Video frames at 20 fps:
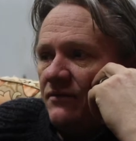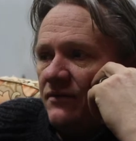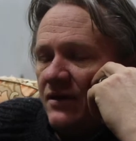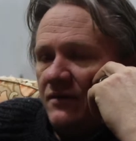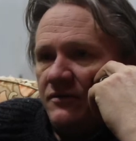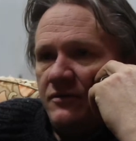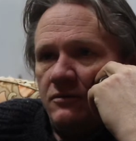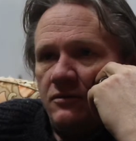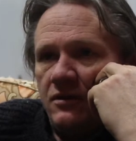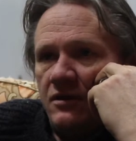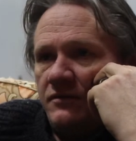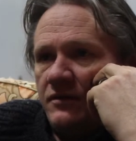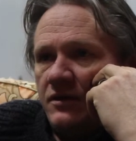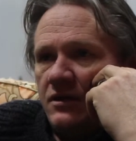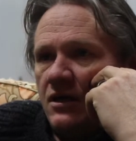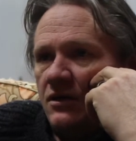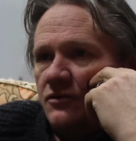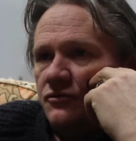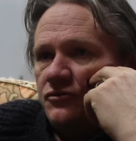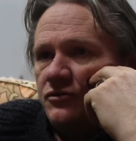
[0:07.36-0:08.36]
I've lived all over the
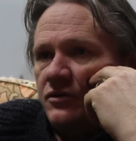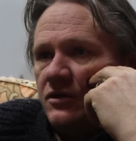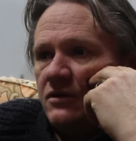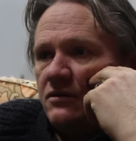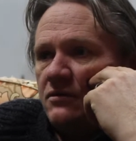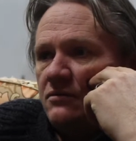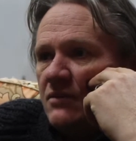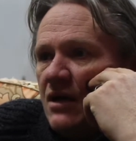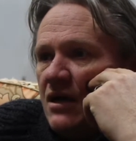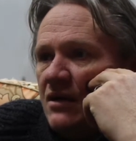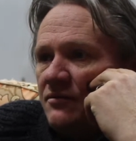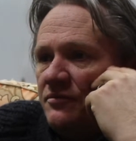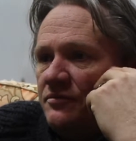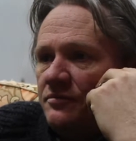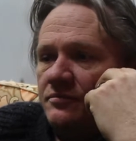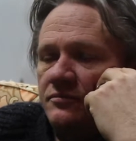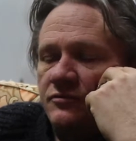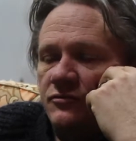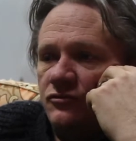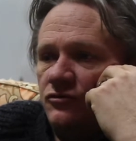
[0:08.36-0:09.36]
country, I've
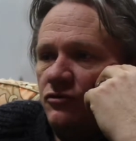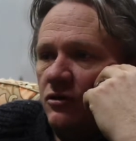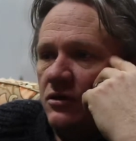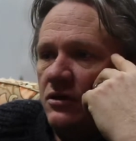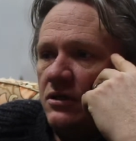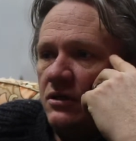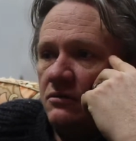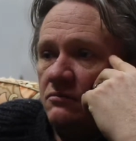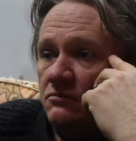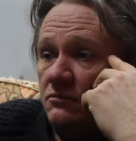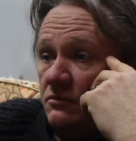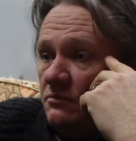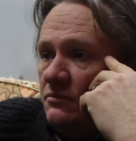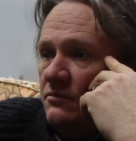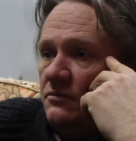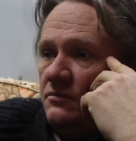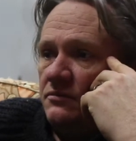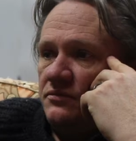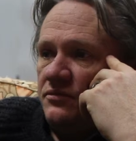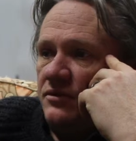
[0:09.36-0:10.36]
drunk in
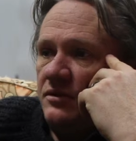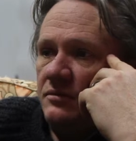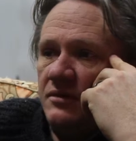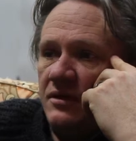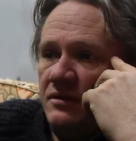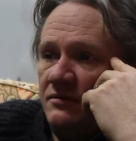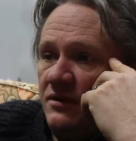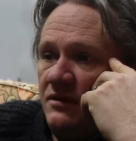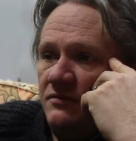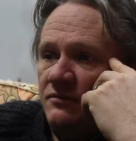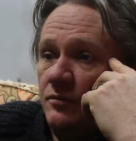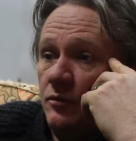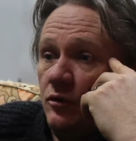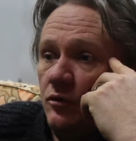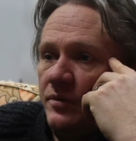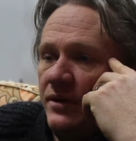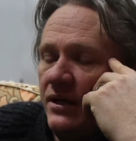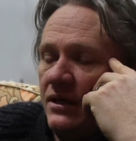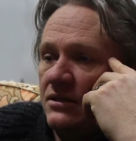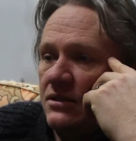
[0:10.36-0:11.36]
even
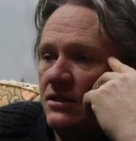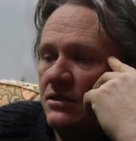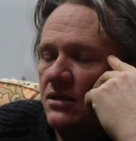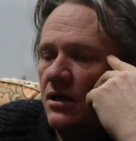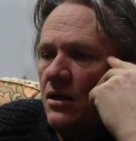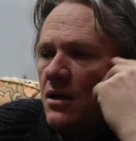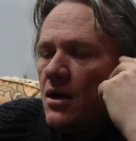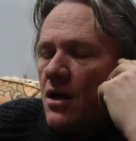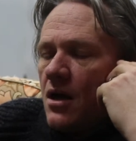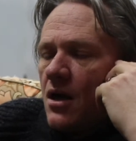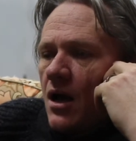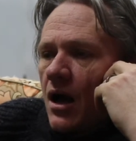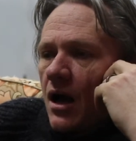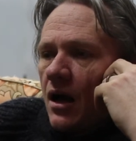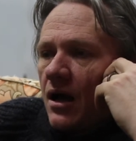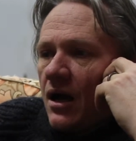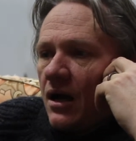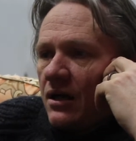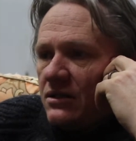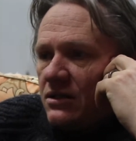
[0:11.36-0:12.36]
more places.
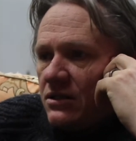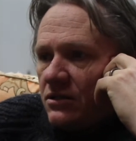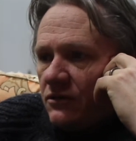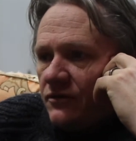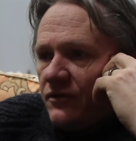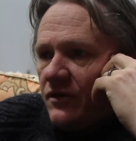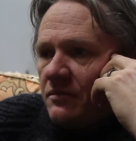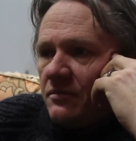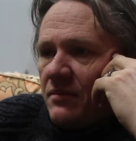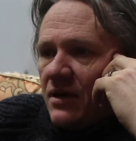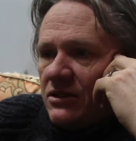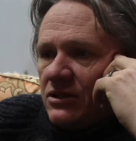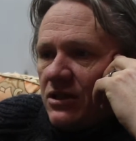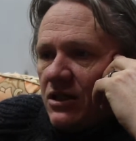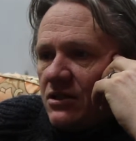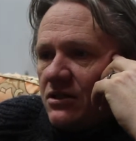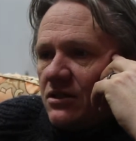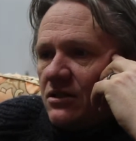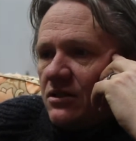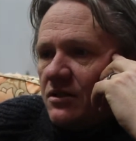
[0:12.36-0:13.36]
I still think
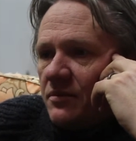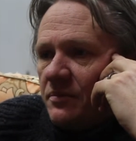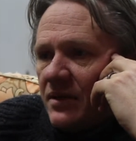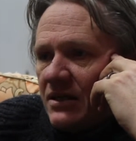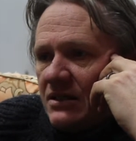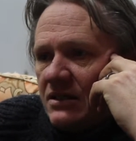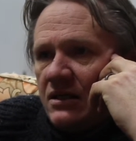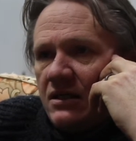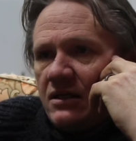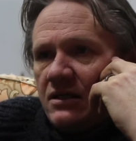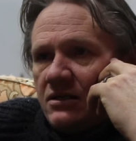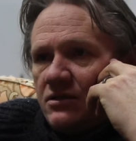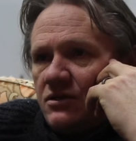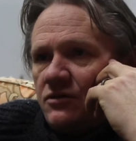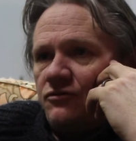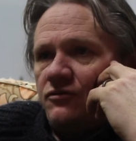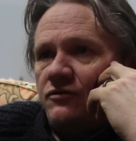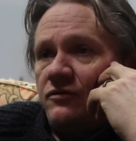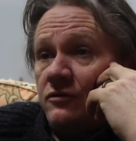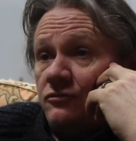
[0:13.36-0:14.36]
Manchester's the best city
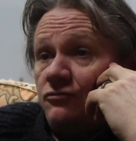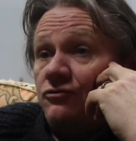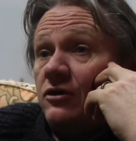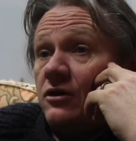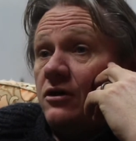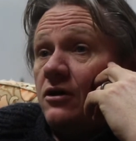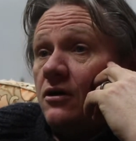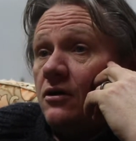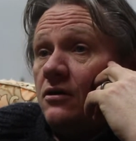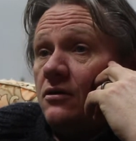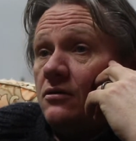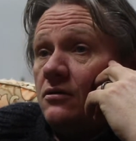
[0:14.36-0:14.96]
for a drinker.